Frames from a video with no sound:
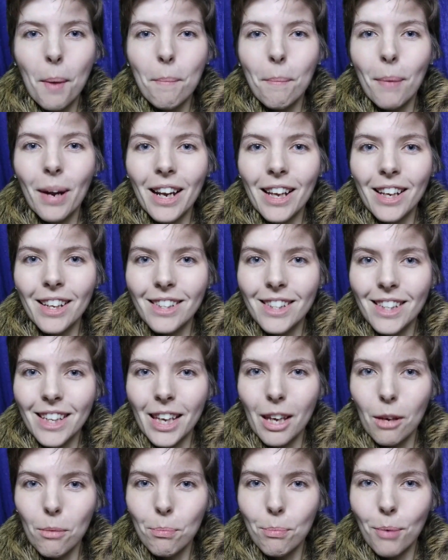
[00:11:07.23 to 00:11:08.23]
Please
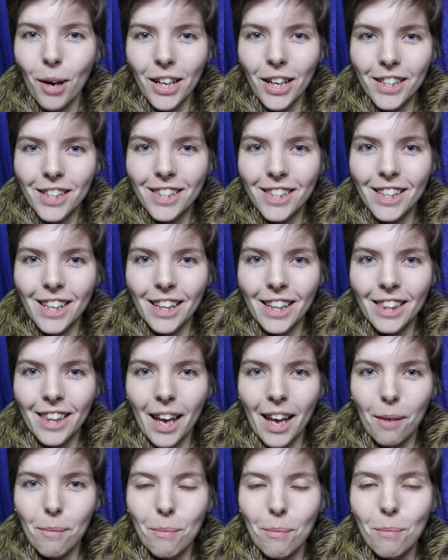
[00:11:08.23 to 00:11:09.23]
keep practicing
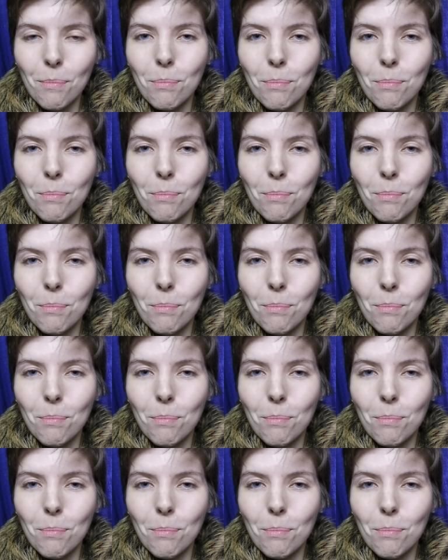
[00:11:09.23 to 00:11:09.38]
them